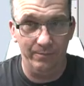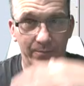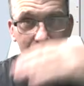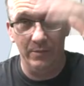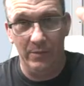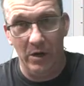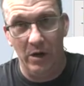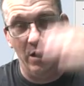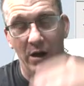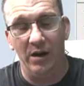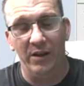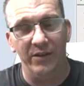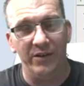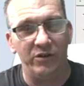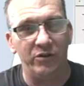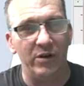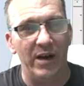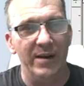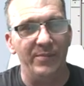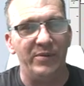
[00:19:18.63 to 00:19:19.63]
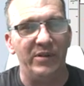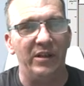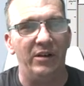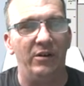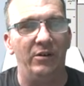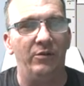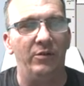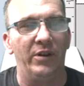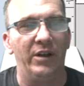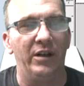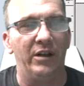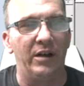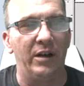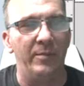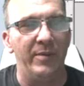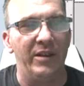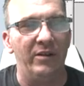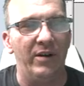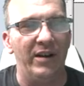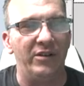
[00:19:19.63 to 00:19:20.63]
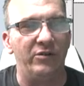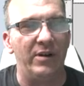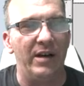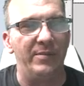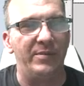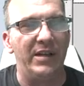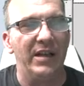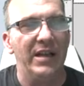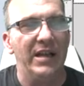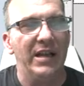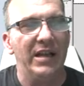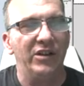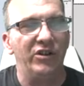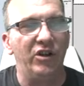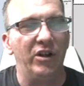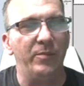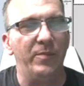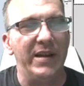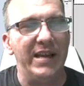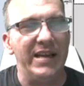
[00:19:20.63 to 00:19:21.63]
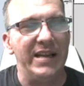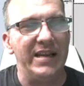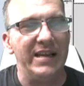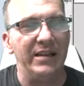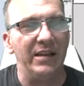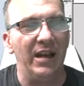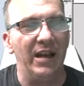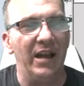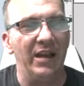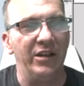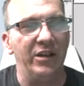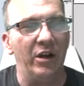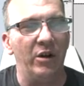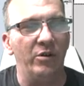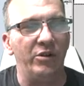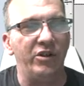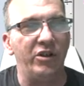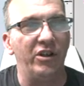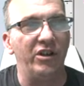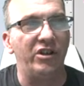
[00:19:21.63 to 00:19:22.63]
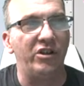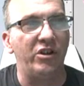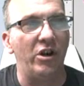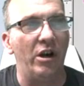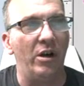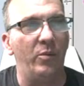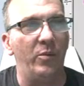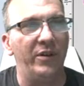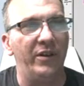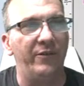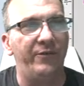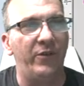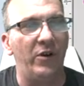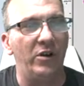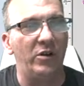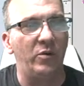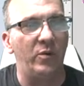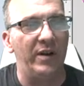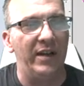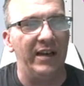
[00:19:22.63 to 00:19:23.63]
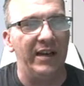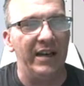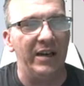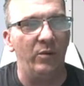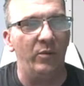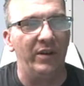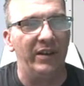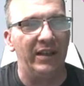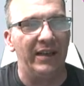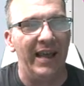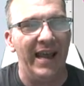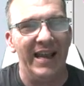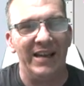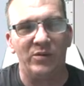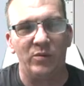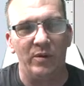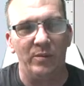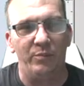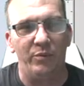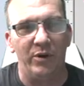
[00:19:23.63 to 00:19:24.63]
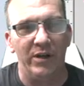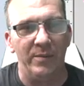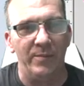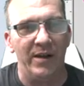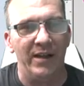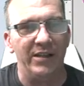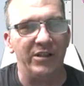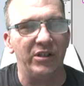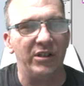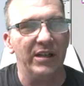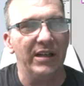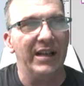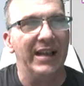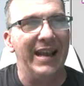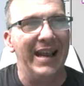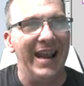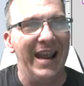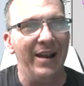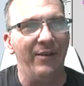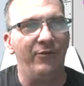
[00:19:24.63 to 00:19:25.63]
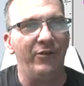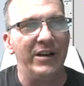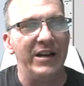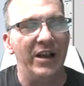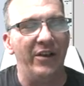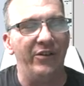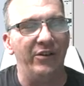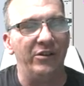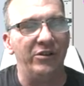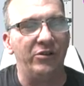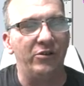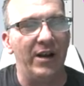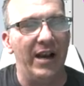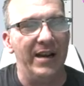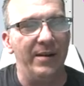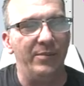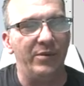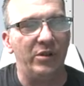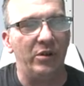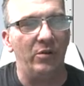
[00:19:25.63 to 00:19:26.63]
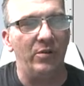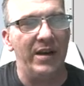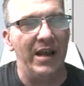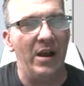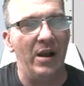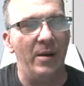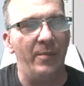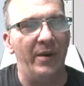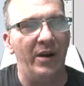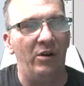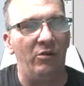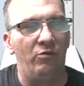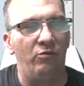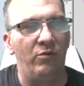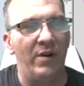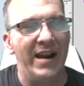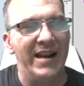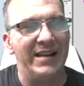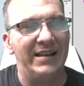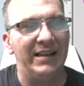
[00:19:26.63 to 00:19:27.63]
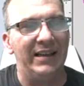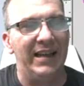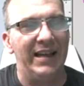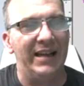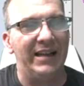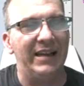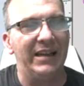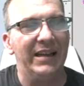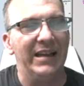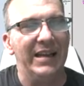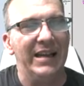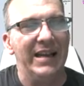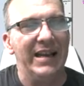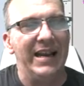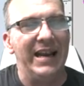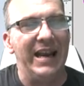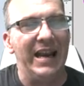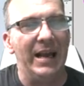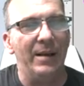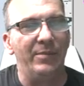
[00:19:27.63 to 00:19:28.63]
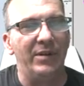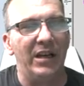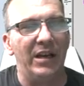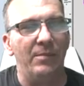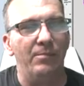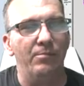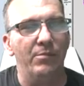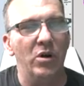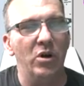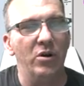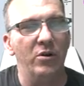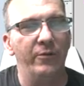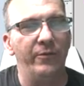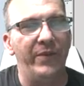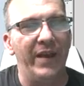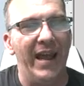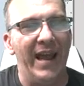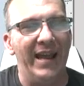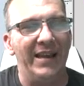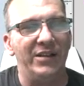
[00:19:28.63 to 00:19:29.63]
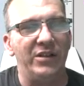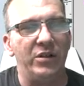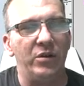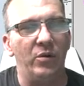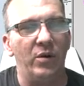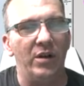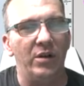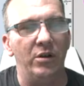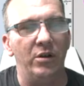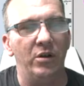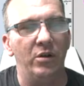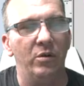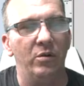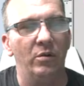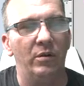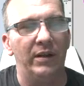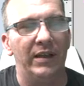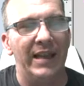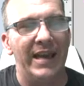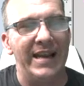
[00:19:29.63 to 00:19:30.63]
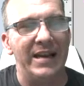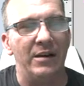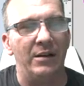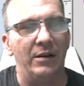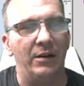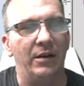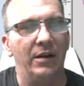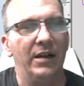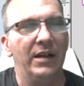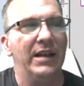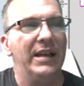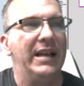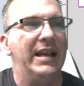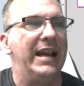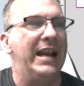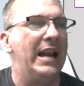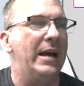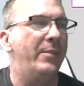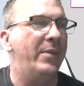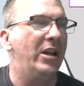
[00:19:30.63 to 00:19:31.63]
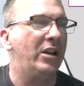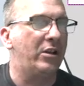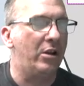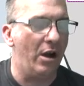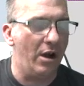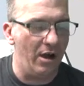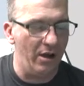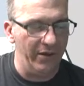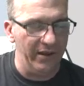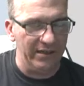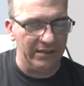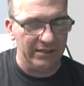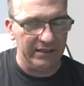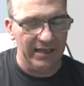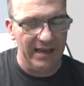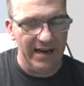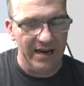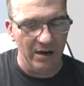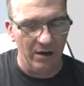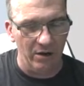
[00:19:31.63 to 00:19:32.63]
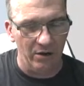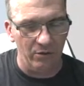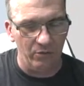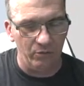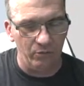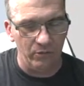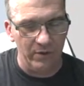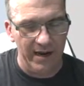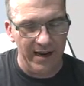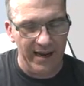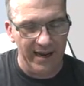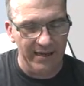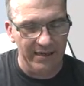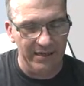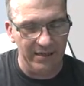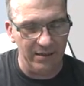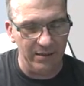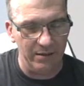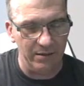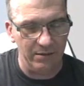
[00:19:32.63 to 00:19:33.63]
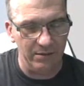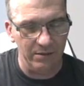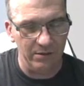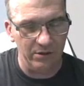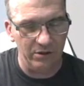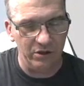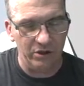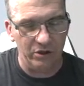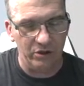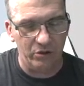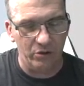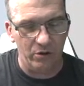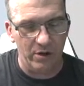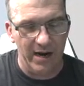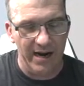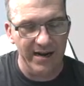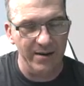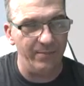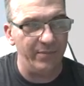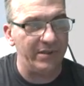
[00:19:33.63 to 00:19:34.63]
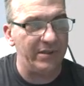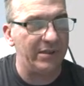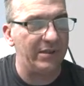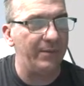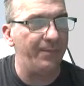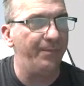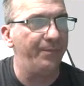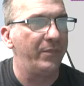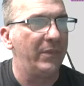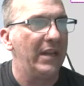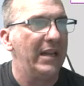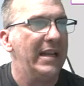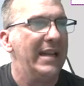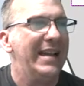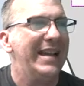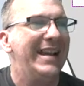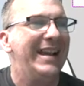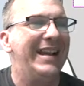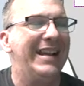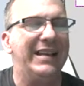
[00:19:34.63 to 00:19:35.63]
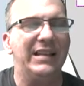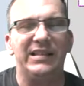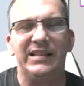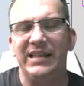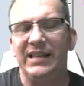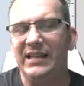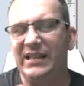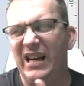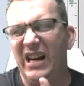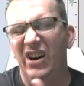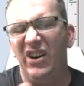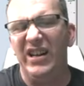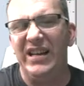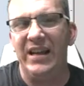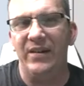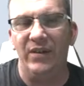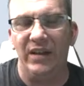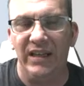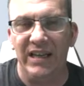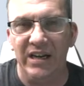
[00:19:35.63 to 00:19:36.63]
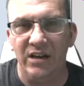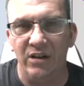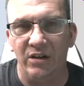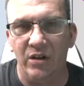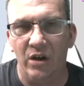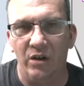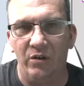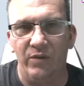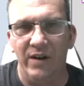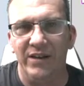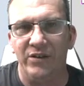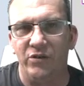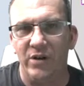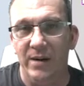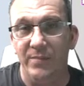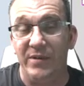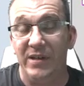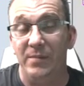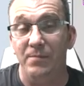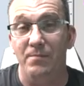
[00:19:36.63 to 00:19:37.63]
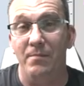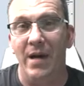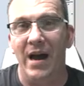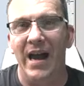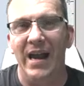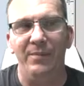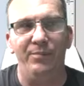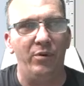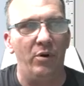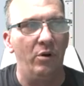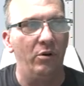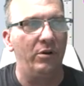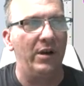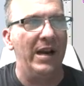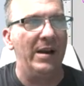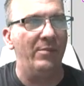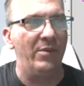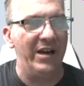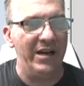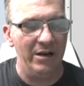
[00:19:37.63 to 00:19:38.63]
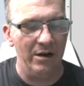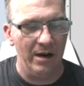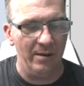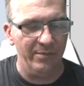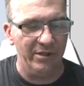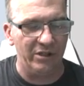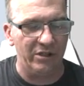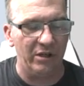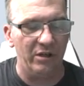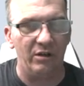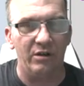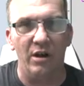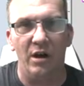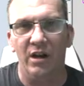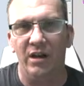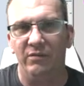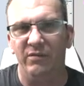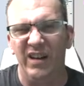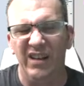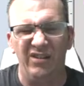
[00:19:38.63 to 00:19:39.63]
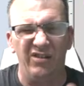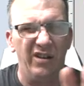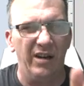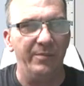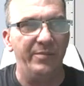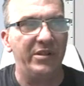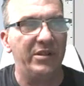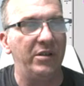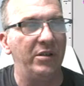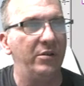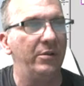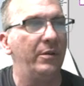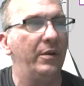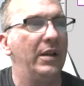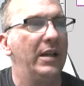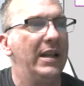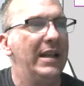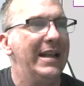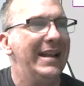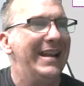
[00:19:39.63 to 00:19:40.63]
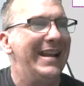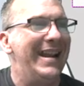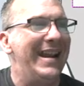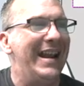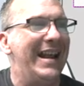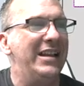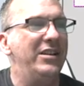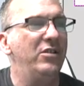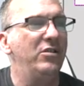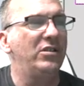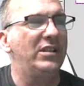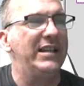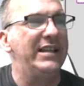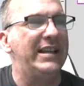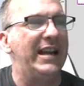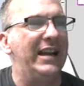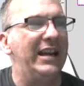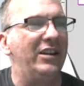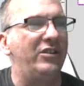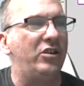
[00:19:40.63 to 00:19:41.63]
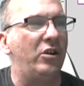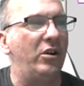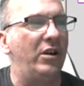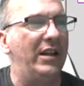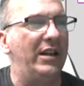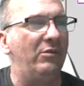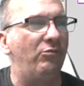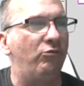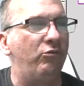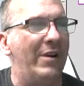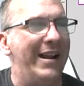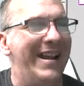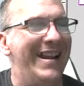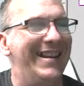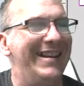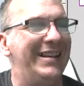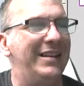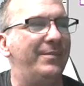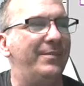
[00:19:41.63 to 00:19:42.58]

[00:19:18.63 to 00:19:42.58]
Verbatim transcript: all of the stripes that are going to be the red stripes should be you know, should start with the first one and end with the last one, pretty much every other stripe. So now I'm going to right click and I'm going to move that to a new layer, and I'm going to call this layer red stripes. And since I already have a layer called red stripes in my program right here, I'm just going to call it red stripes too. And I usually kind of turn it red